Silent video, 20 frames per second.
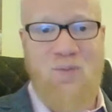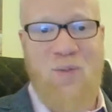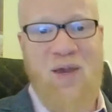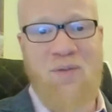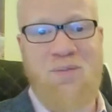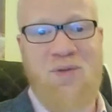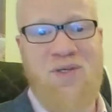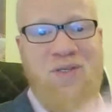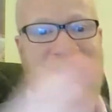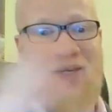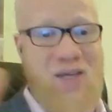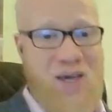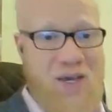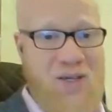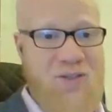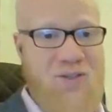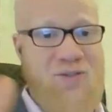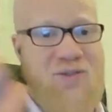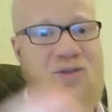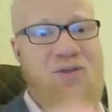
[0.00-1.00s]
this might be the
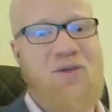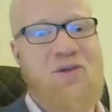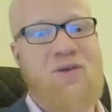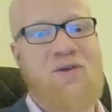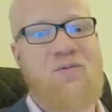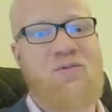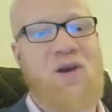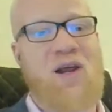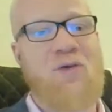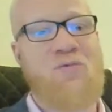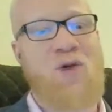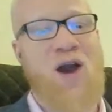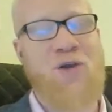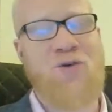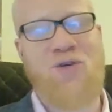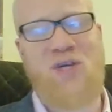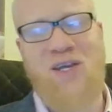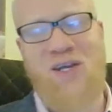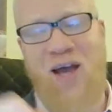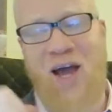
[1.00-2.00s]
case, right? Why
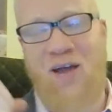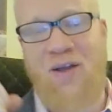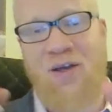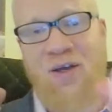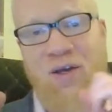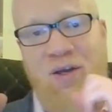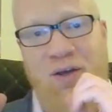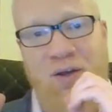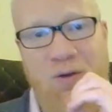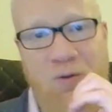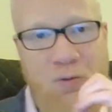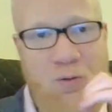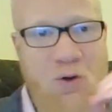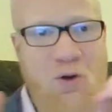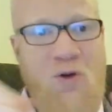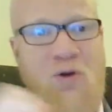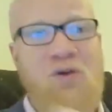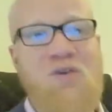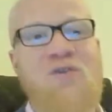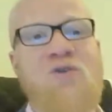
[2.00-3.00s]
you cannot
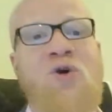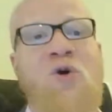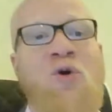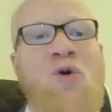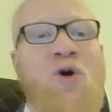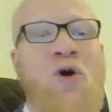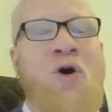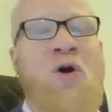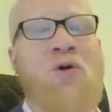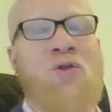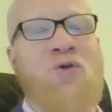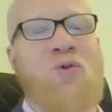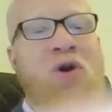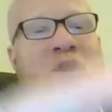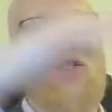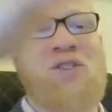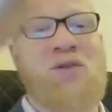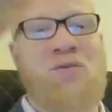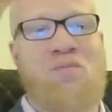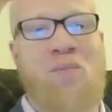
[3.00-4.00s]
go all the
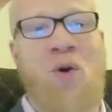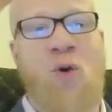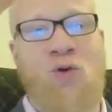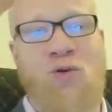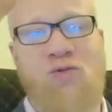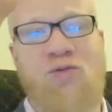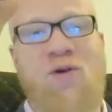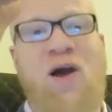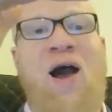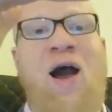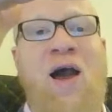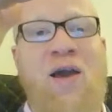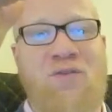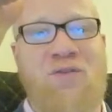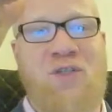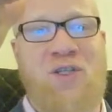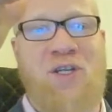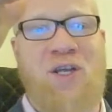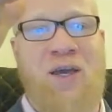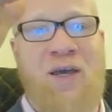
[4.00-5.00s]
way to mode
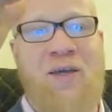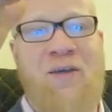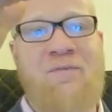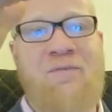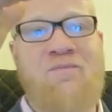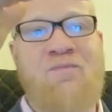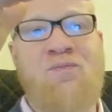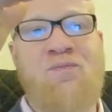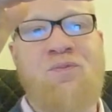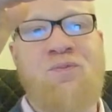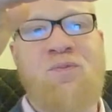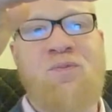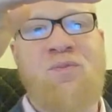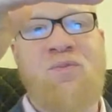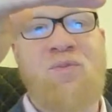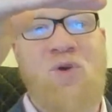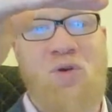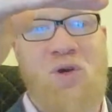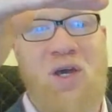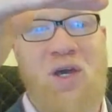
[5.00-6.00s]
5 today,
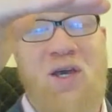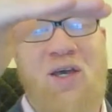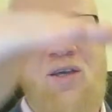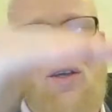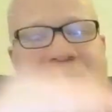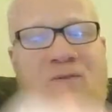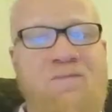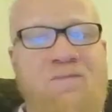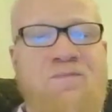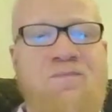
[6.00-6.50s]
okay?